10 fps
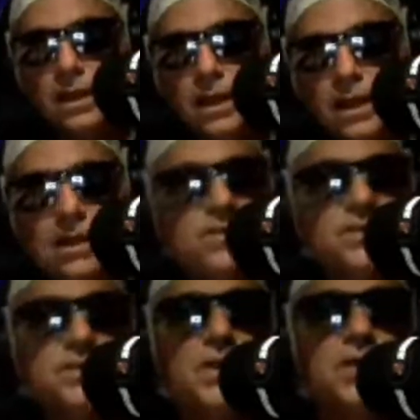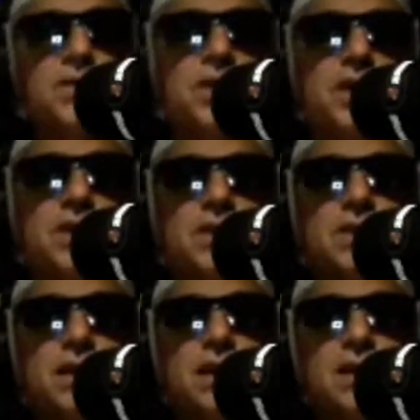It gives us all a chance to
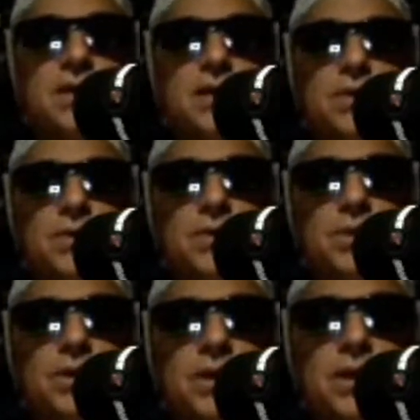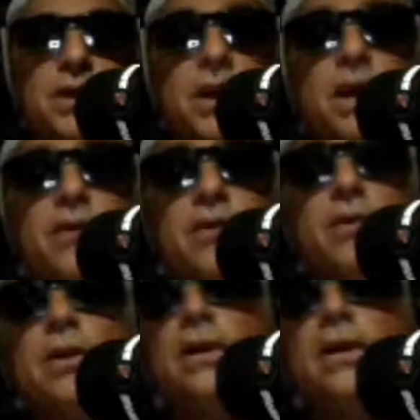stay in touch with one another and to,
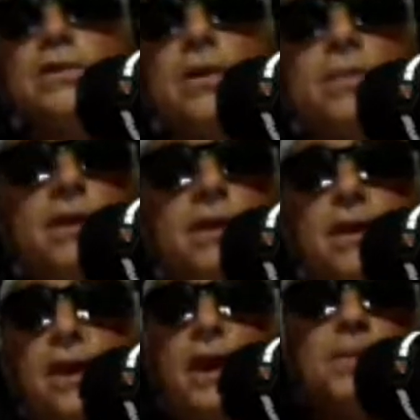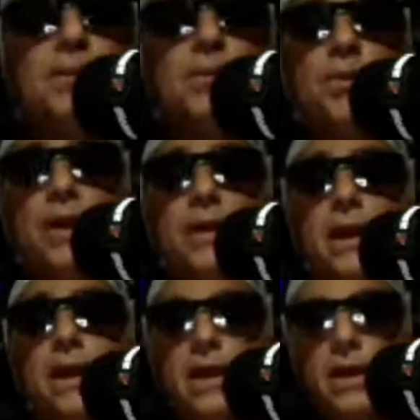so I've been getting a lot of people writing in,
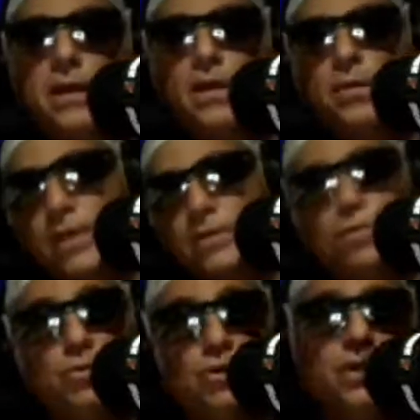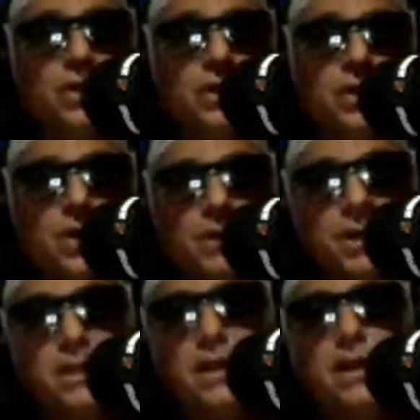hey, Audio Master, what are you going to talk about
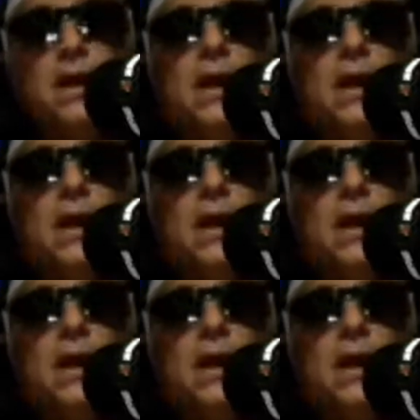tonight?